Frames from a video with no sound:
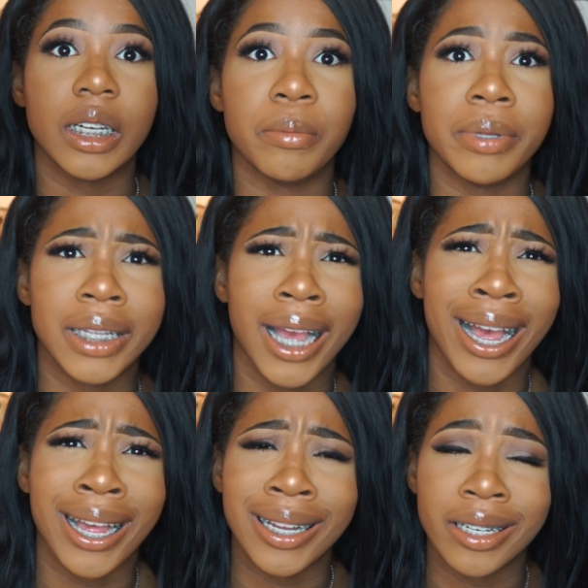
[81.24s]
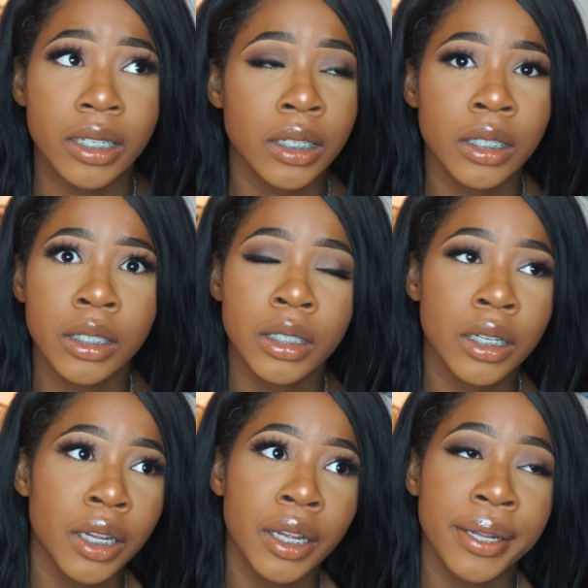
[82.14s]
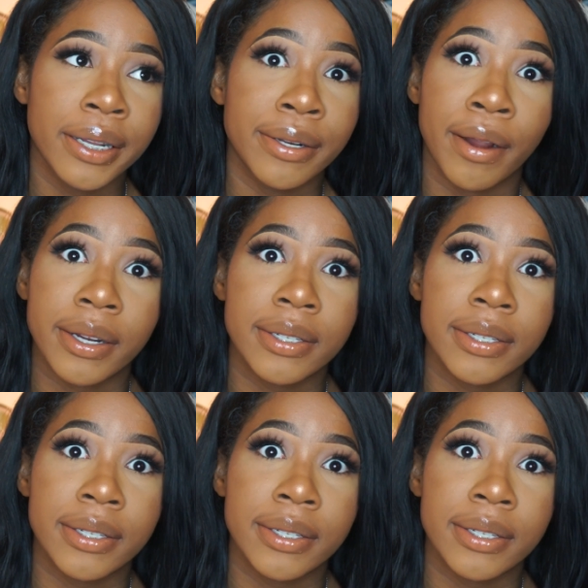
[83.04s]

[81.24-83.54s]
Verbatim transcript: beyond dark